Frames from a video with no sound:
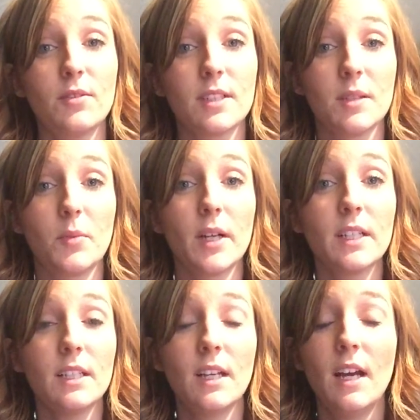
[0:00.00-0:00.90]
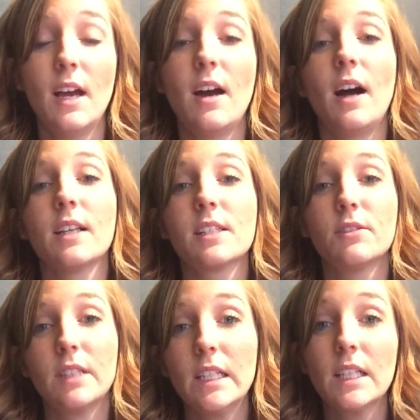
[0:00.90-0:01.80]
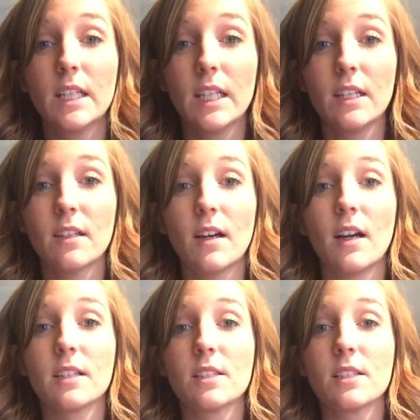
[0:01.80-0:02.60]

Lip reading: because I'm pregnant. I still eat clean. I